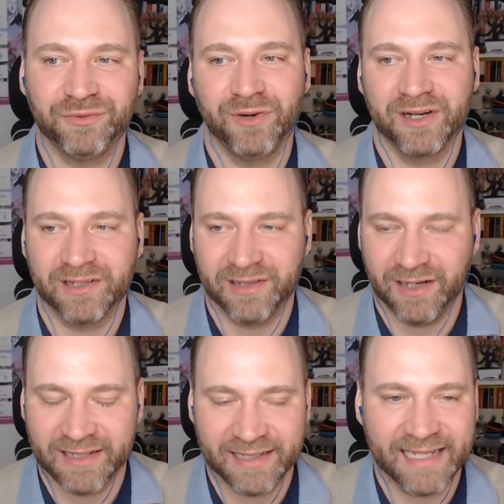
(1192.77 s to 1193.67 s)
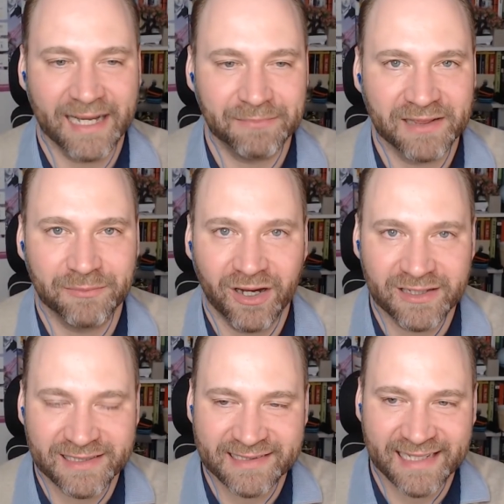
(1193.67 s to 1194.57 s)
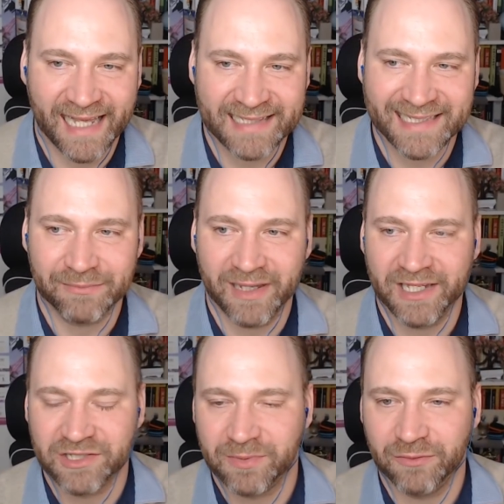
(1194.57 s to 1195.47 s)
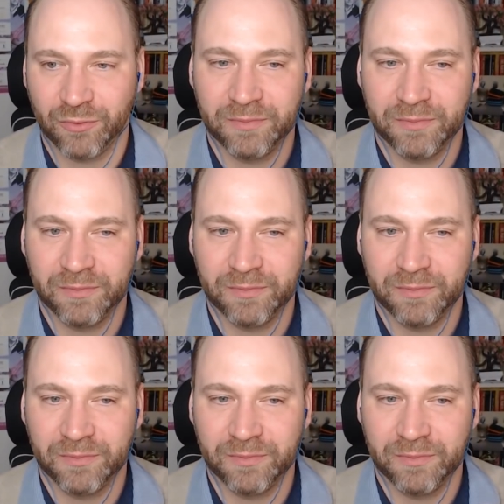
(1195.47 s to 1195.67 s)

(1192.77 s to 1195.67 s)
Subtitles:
to work a lot in capital markets and asset management,